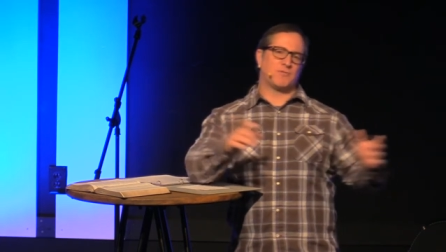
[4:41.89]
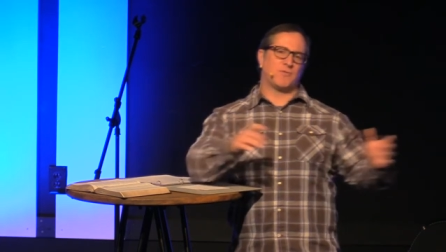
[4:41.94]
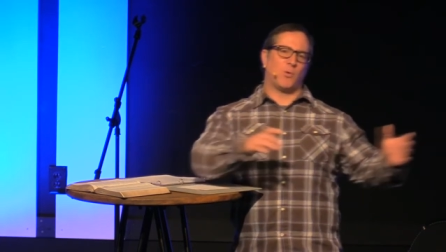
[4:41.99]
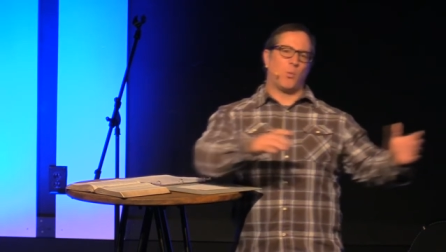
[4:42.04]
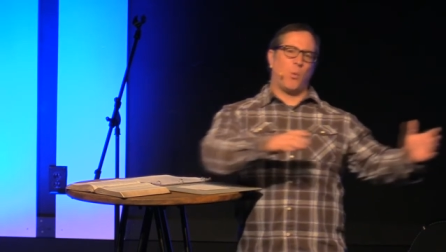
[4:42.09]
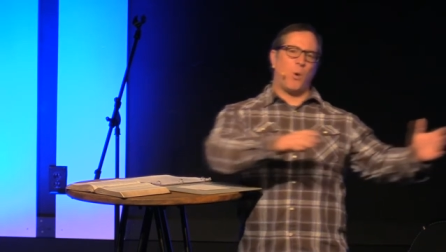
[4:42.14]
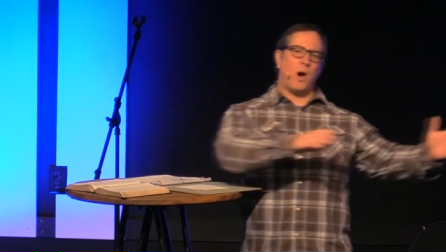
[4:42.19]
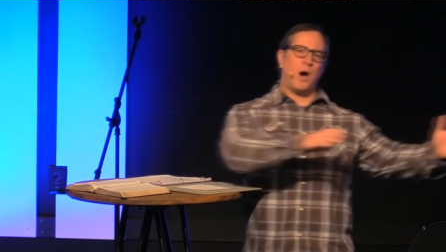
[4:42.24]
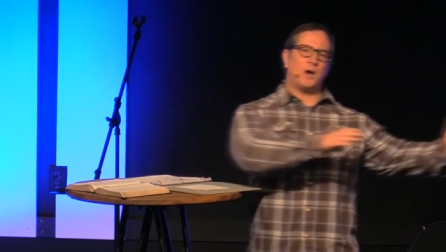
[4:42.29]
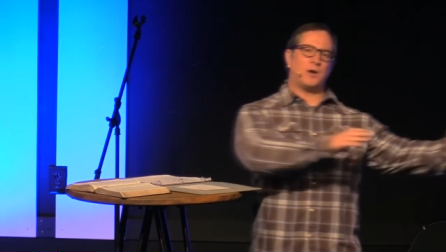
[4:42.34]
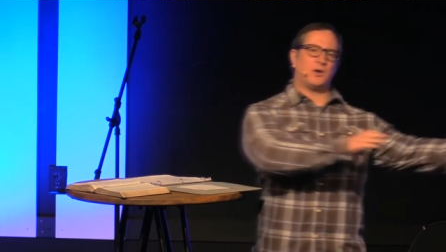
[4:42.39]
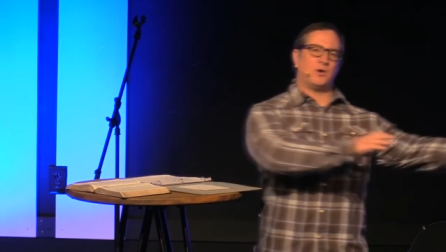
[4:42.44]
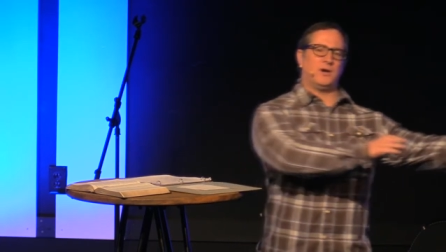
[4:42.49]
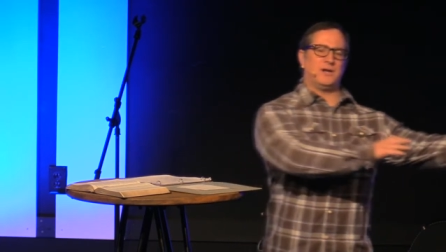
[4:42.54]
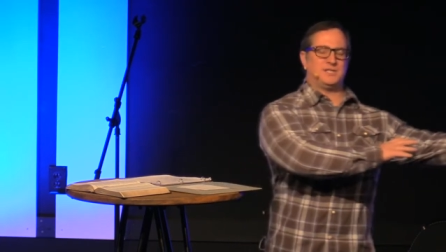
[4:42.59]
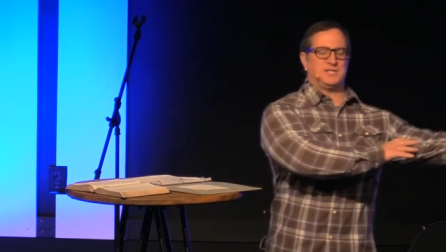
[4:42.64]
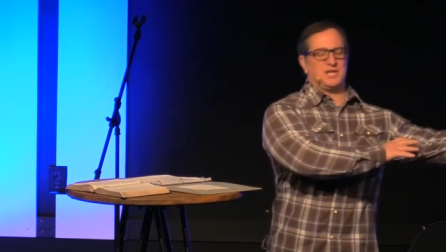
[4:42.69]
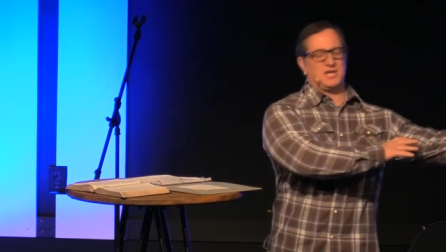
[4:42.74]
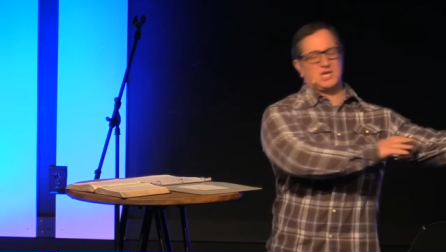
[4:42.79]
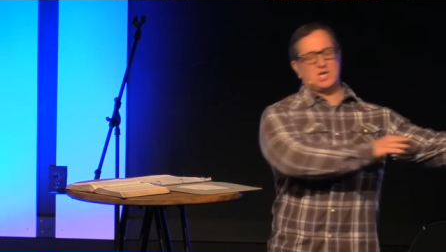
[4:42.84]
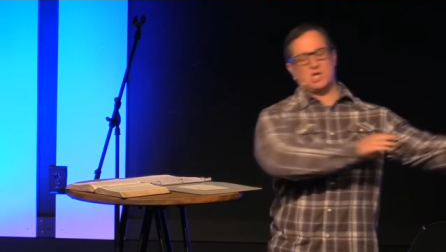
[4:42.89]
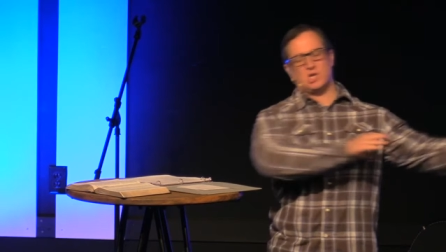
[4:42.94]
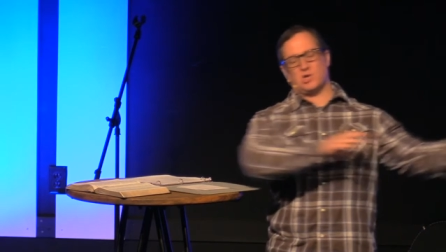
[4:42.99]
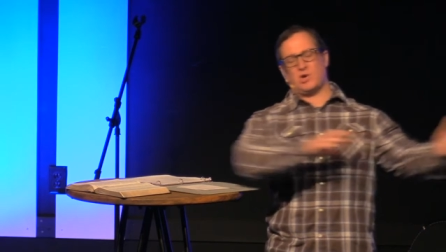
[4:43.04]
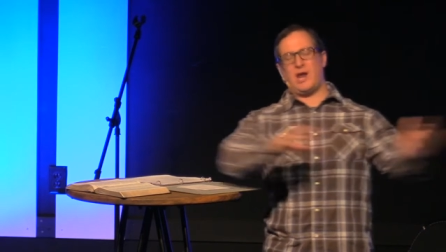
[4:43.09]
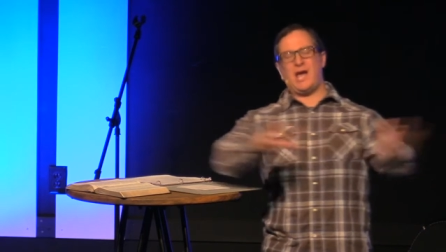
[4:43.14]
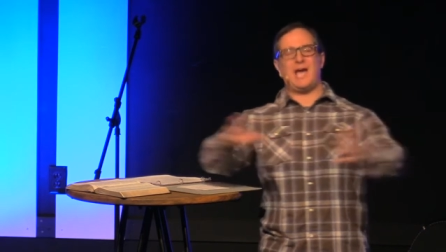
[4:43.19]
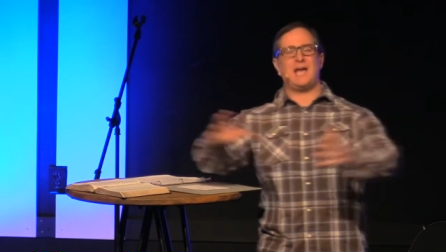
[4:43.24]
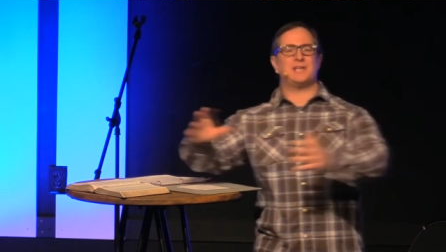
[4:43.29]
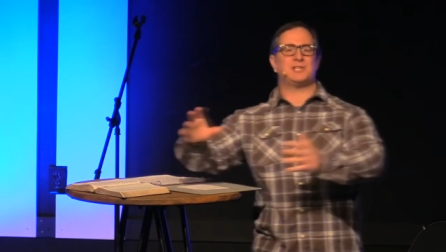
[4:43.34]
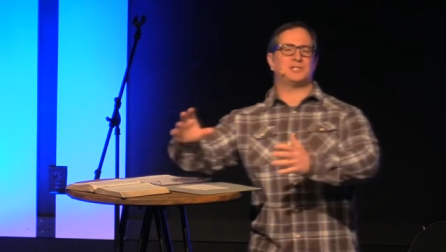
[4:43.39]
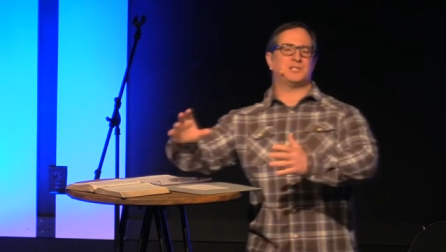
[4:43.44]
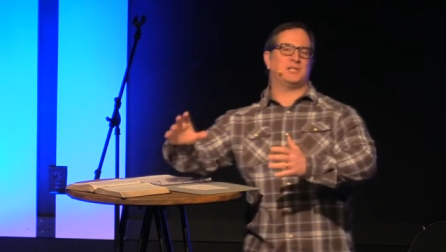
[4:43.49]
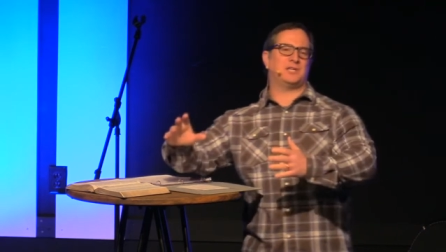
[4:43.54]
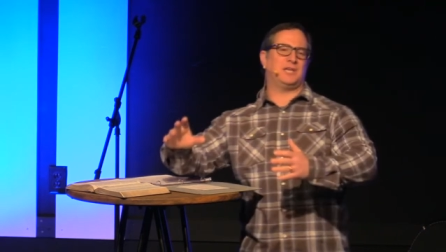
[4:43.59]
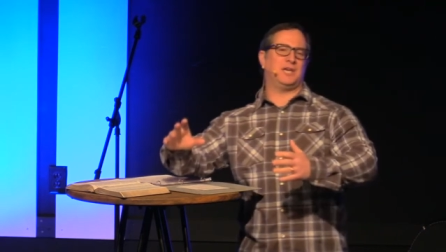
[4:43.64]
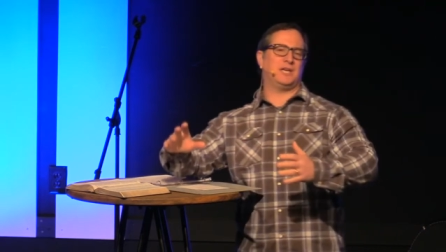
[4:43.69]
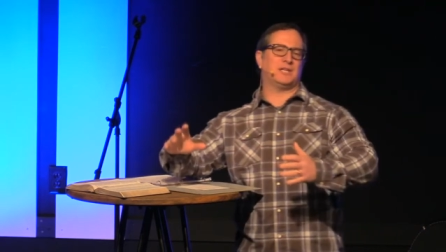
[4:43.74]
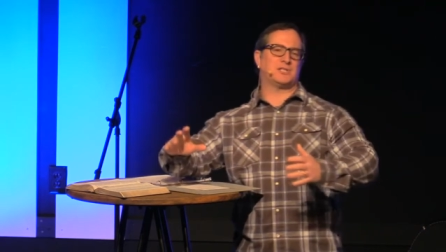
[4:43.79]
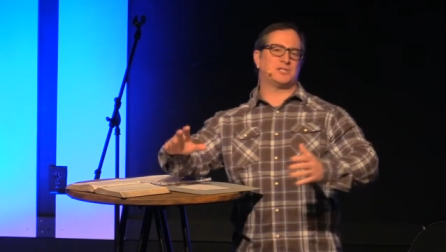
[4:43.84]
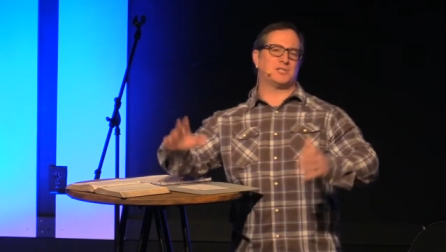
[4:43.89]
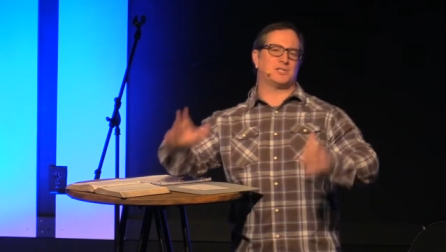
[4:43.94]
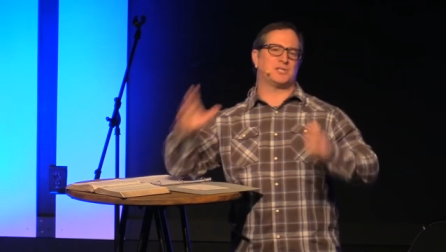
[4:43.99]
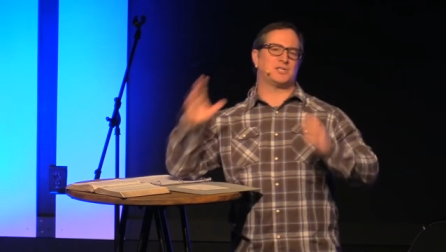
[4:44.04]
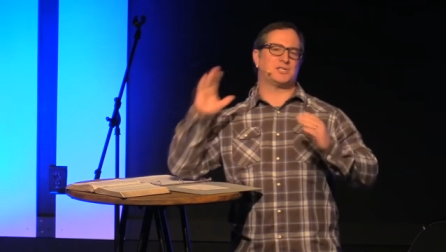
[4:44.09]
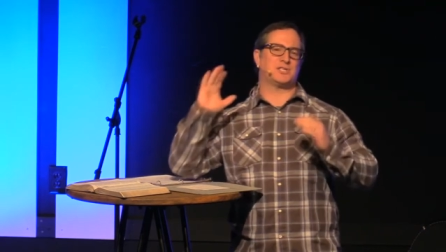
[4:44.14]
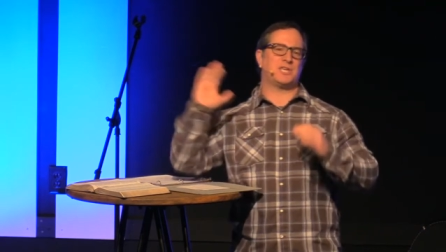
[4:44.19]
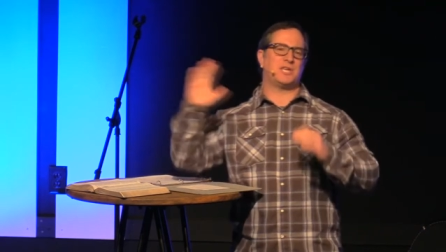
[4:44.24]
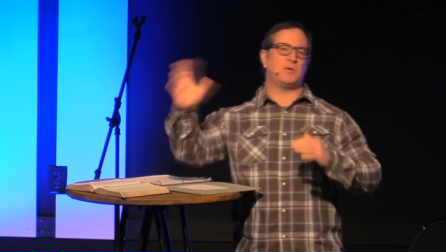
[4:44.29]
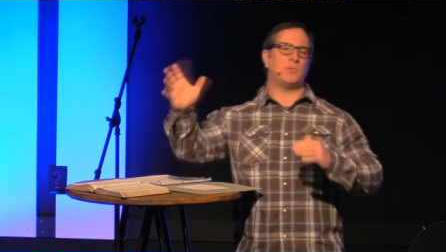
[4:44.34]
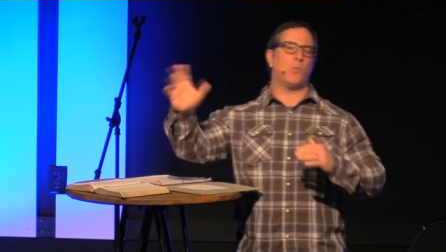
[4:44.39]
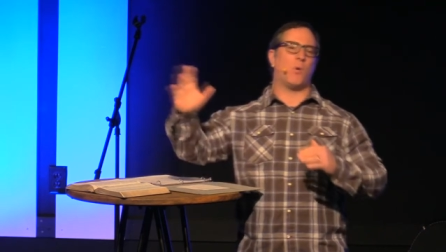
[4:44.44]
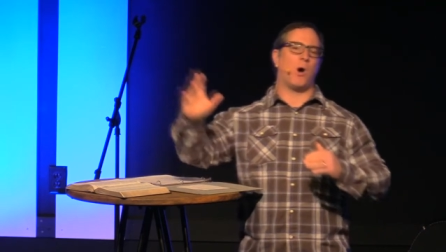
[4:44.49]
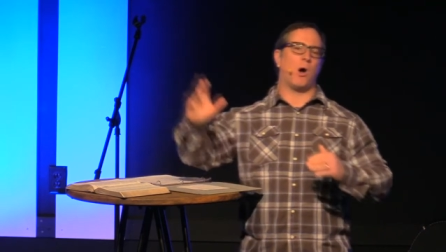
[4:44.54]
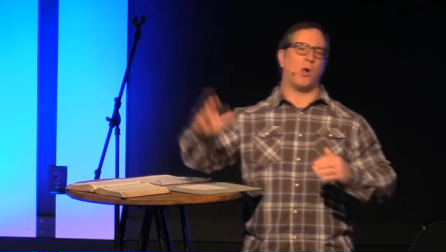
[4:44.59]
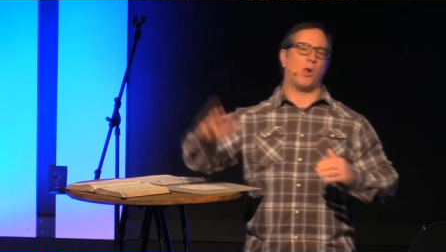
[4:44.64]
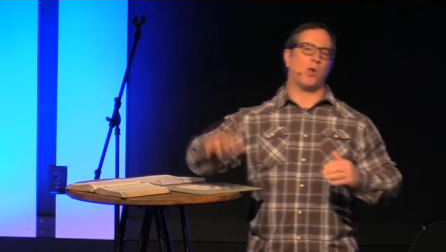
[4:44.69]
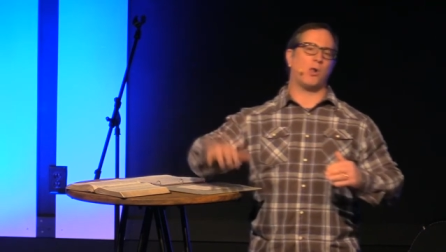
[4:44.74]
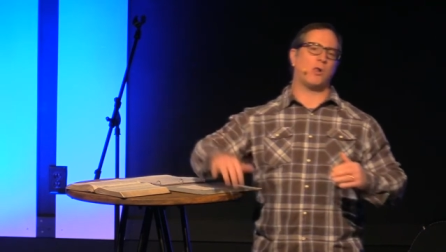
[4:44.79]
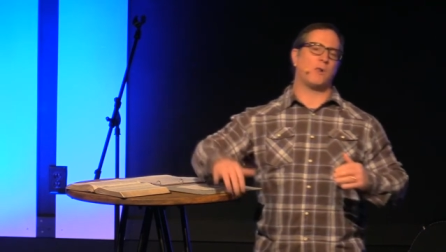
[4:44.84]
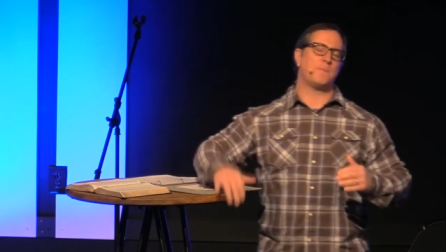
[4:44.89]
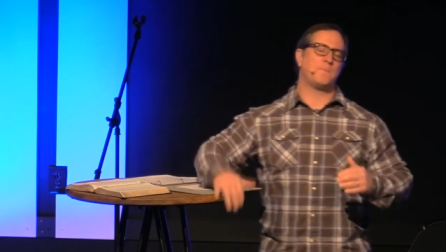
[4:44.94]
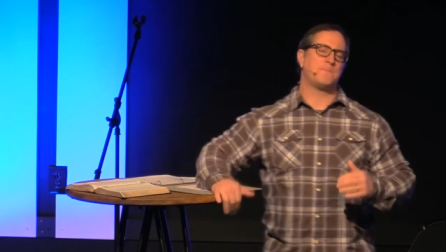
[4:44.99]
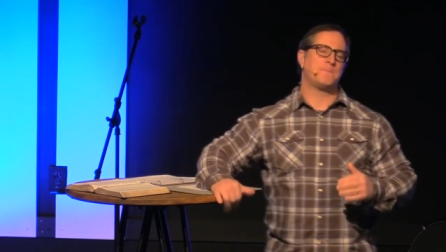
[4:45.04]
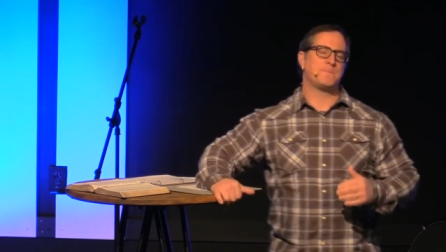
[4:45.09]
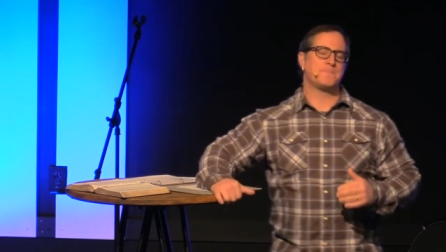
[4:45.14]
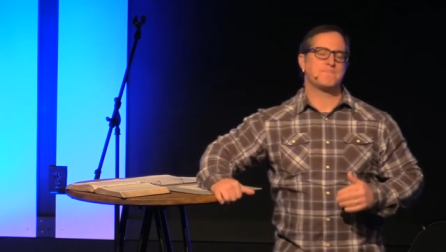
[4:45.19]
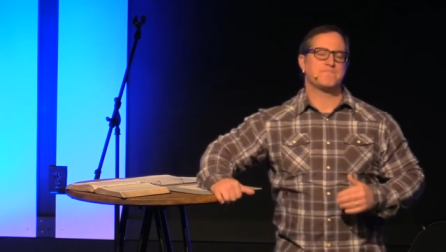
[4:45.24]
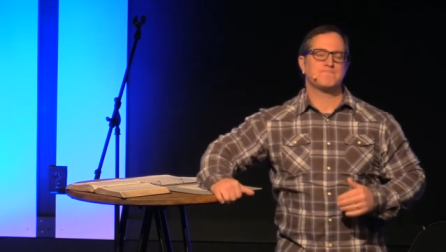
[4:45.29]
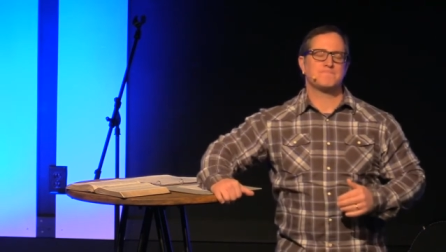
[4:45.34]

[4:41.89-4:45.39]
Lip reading: of the water as it crashed against the seawall.